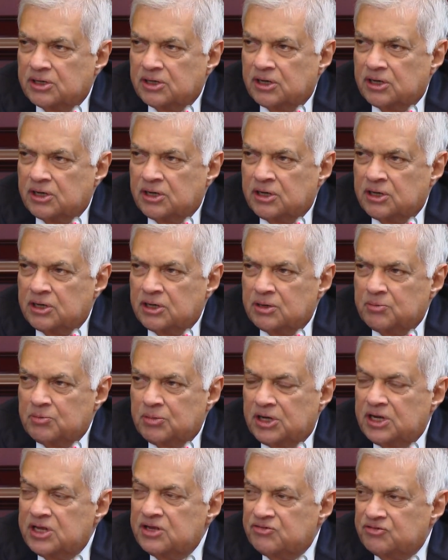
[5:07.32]
and
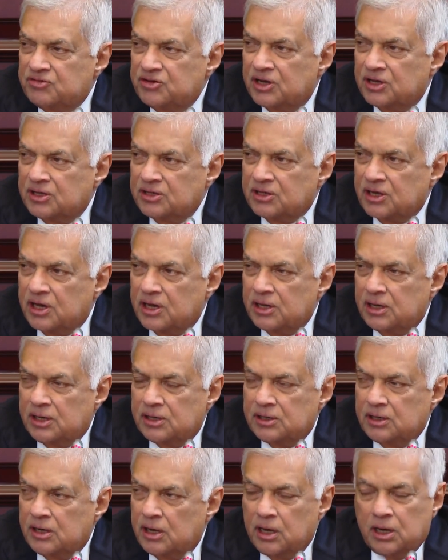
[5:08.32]
Malaysia,
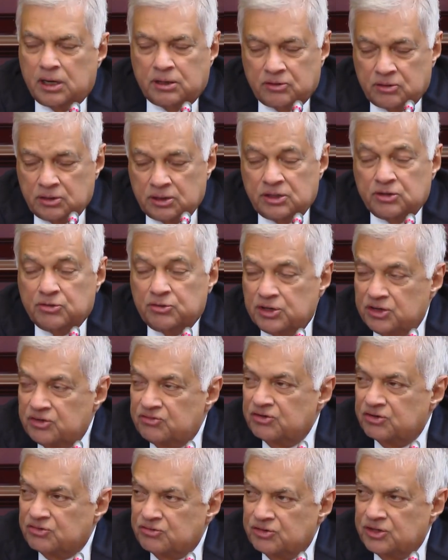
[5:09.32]
Thailand, and
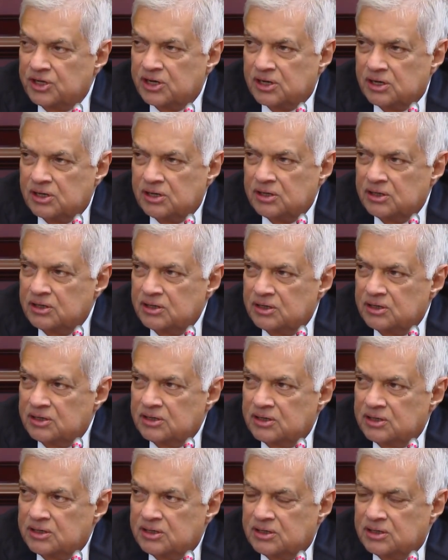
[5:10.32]
Indonesia, so that will
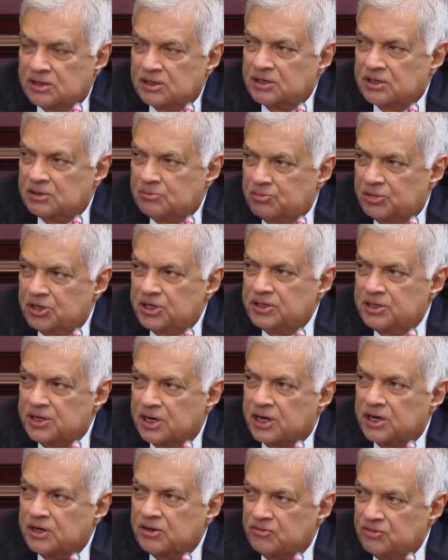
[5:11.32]
complete the
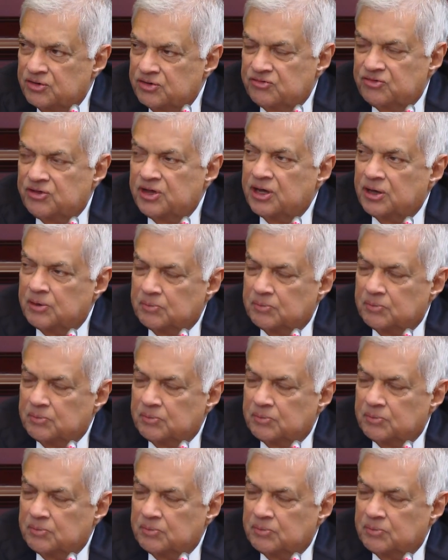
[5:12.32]
countries there.